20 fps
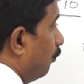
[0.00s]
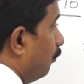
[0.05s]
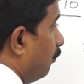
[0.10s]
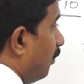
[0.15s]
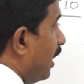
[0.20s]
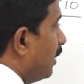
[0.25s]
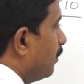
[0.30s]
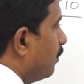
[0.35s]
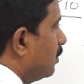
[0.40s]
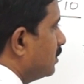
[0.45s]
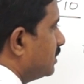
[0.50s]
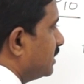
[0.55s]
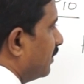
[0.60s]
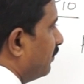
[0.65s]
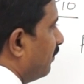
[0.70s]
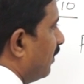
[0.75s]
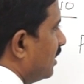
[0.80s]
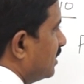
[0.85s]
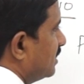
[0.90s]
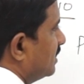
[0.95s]
5 moles
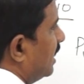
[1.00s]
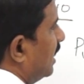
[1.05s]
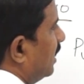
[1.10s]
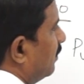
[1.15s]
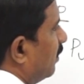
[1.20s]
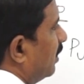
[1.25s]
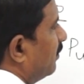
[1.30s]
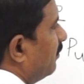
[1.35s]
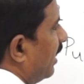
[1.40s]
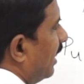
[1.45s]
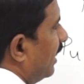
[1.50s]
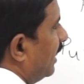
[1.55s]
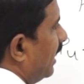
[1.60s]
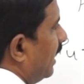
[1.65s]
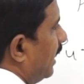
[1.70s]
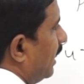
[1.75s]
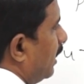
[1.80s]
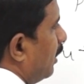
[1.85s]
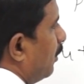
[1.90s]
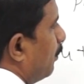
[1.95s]
of oxygen, what we are
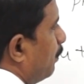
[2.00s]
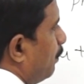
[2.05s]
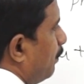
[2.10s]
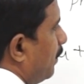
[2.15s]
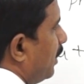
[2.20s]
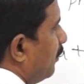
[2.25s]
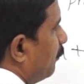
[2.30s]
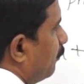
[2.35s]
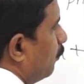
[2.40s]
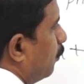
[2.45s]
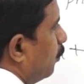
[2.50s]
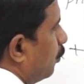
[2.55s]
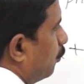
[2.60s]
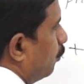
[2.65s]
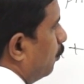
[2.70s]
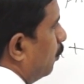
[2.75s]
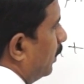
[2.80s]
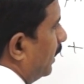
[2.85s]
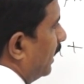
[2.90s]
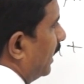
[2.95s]
getting?
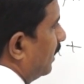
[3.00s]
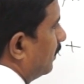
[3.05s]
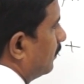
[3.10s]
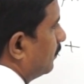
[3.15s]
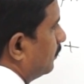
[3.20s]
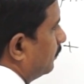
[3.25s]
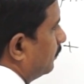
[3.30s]
P4O10.